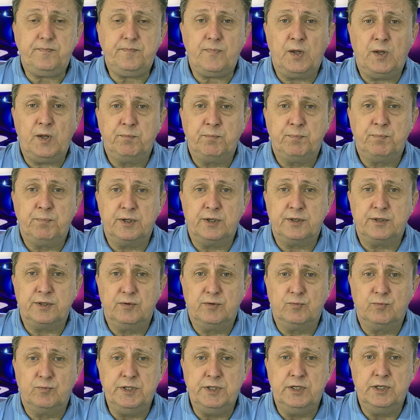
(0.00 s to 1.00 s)
But
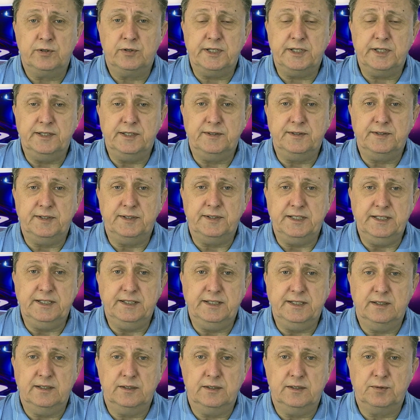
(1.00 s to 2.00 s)
we are in
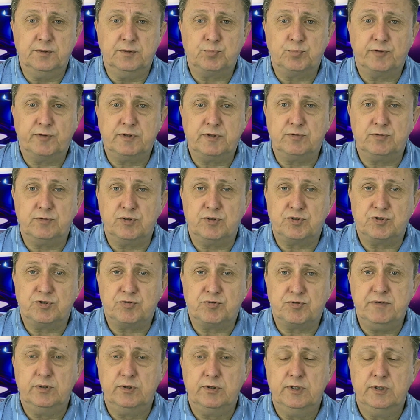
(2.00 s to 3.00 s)
the profit
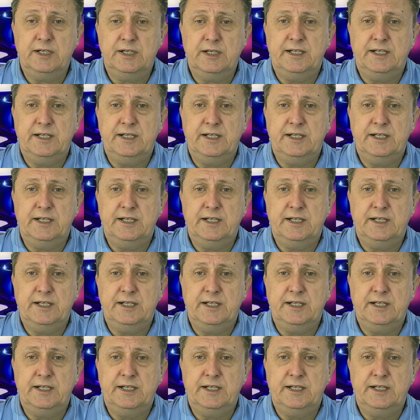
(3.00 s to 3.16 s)
retriever,